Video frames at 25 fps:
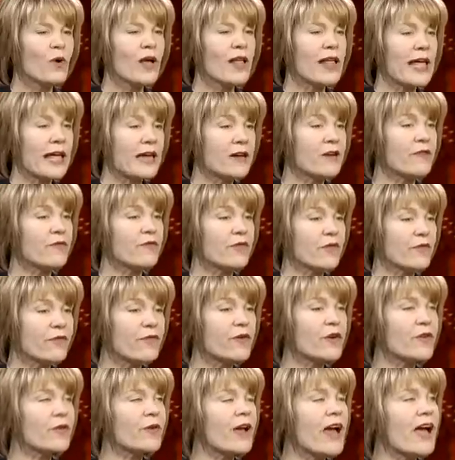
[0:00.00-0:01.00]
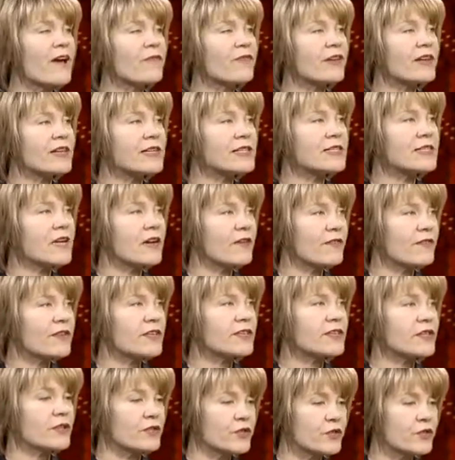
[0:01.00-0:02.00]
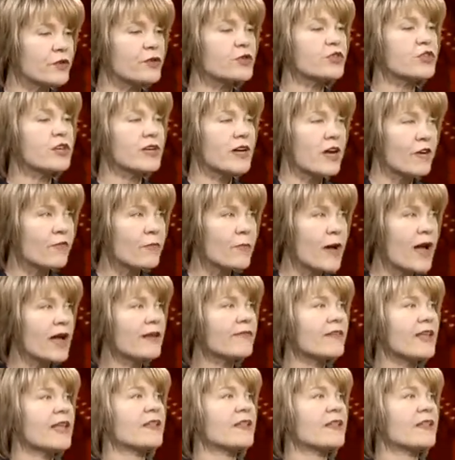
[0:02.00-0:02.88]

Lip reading: Well, and for further evidence of this assertion of mine